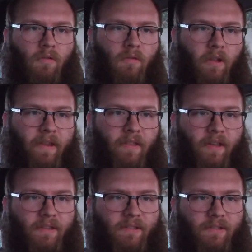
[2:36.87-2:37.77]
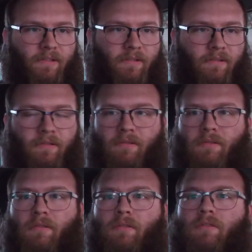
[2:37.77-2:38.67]
like this.
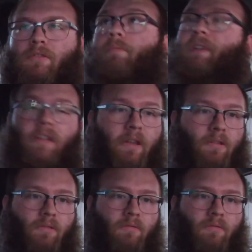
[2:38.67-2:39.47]
So it'll be like,